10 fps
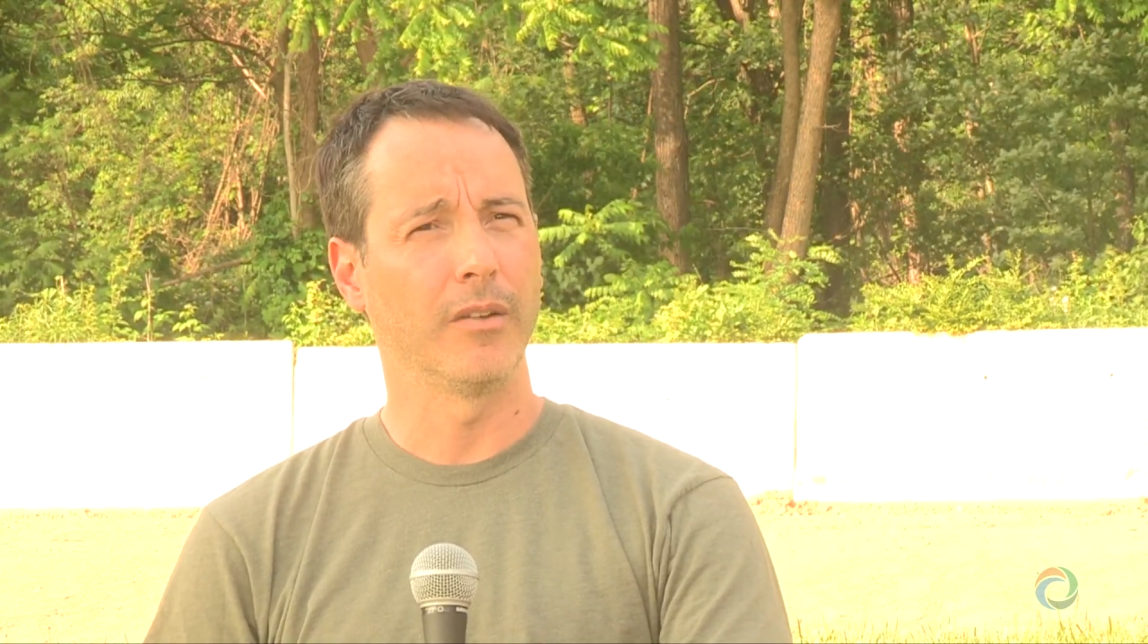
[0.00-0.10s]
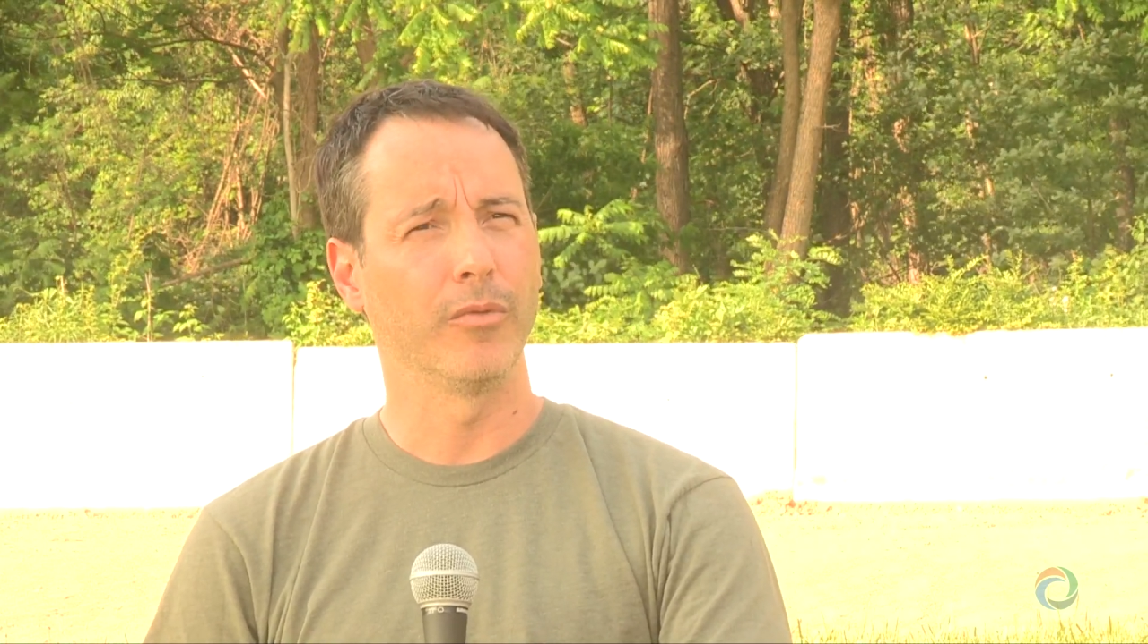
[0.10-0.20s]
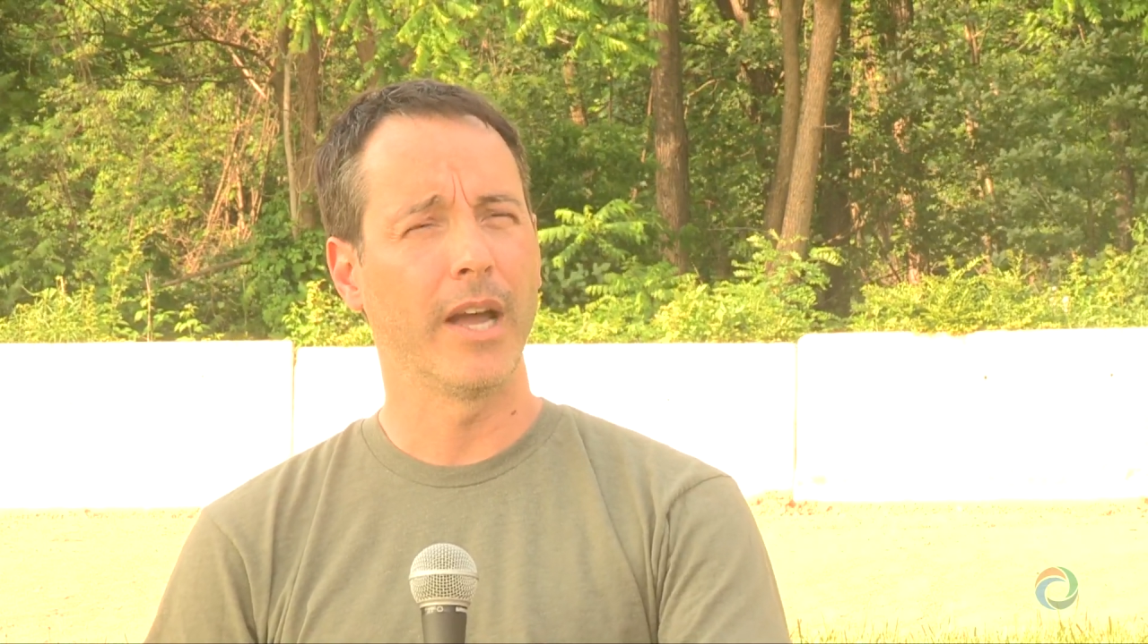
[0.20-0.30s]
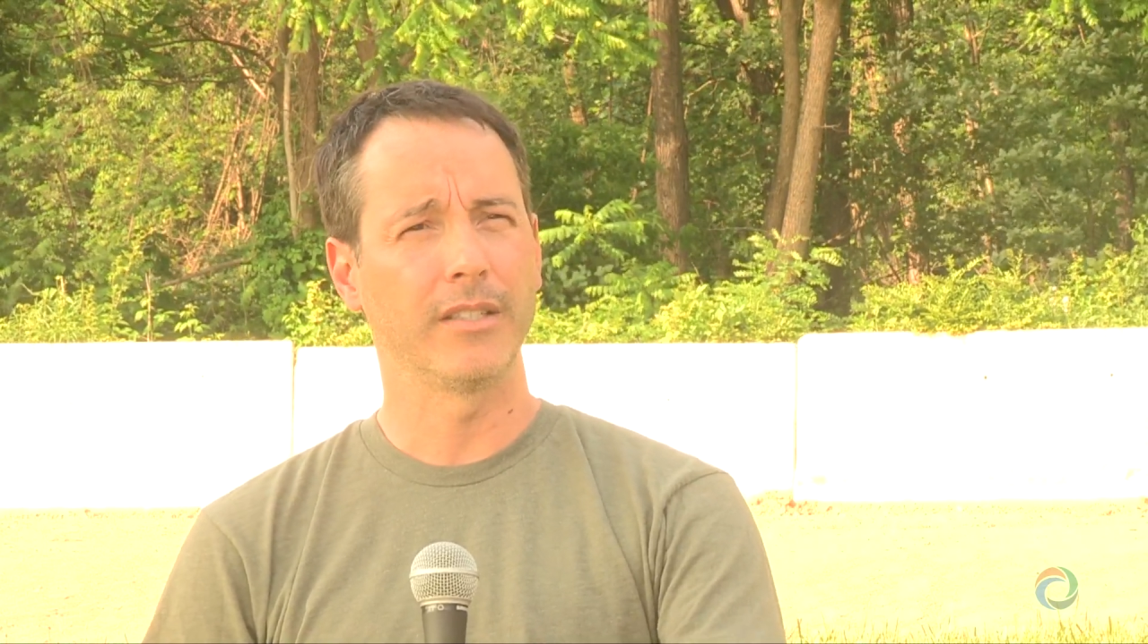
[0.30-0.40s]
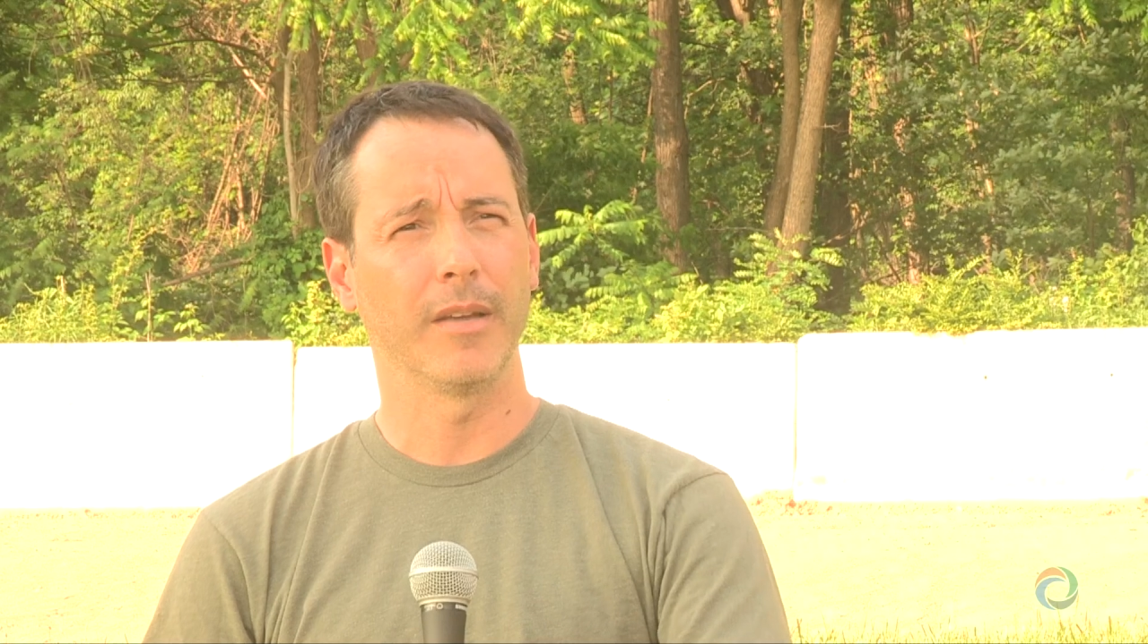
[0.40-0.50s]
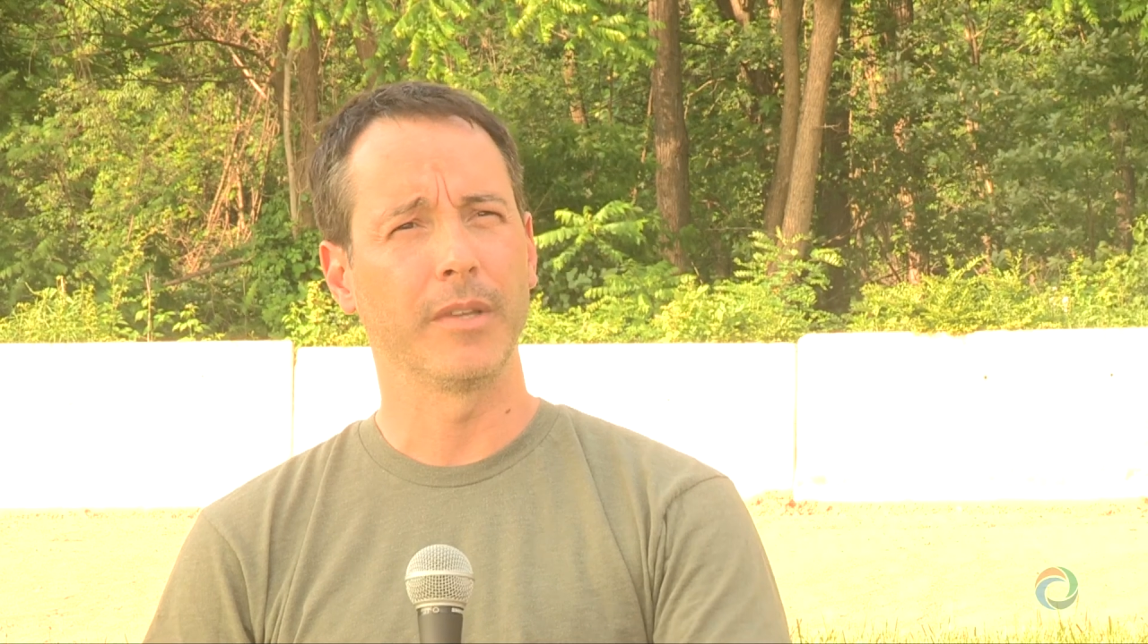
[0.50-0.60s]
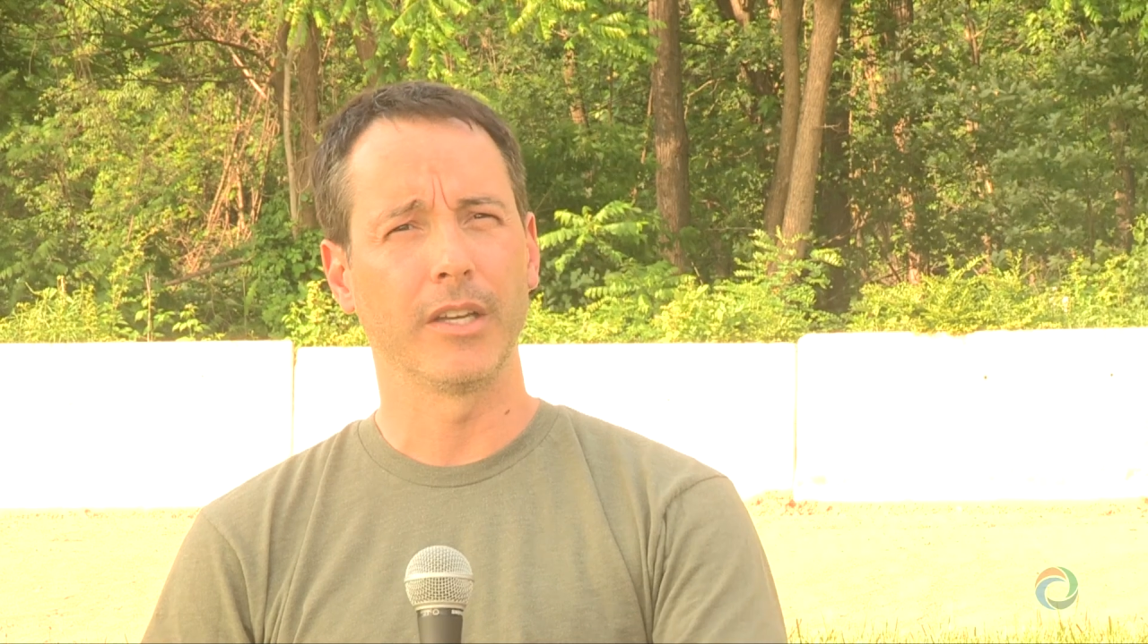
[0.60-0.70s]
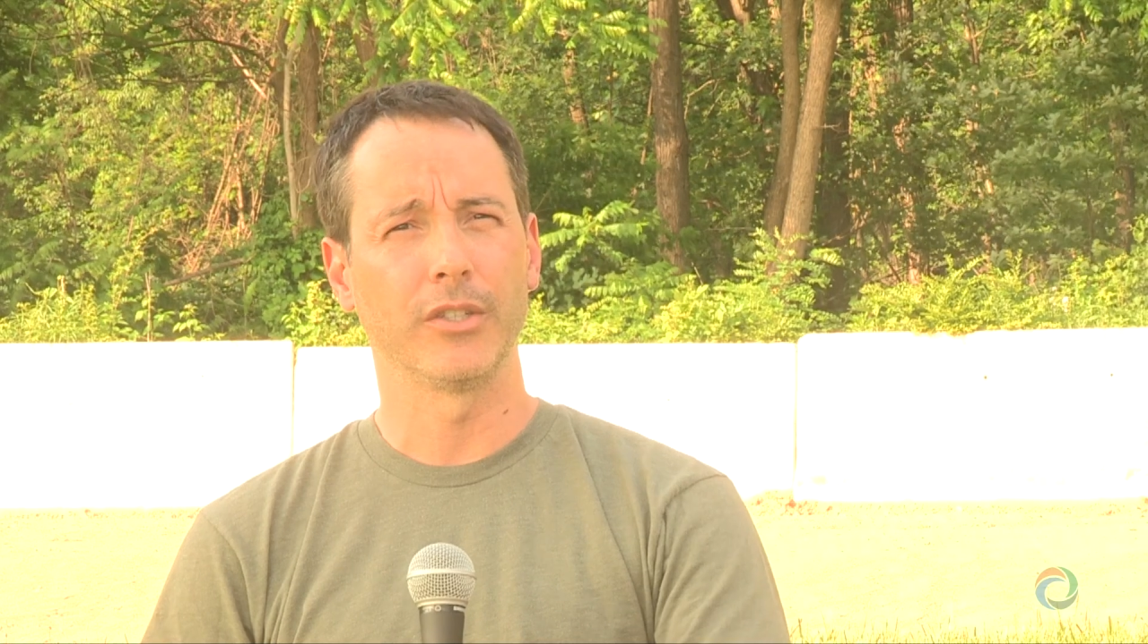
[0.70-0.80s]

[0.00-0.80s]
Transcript: write something and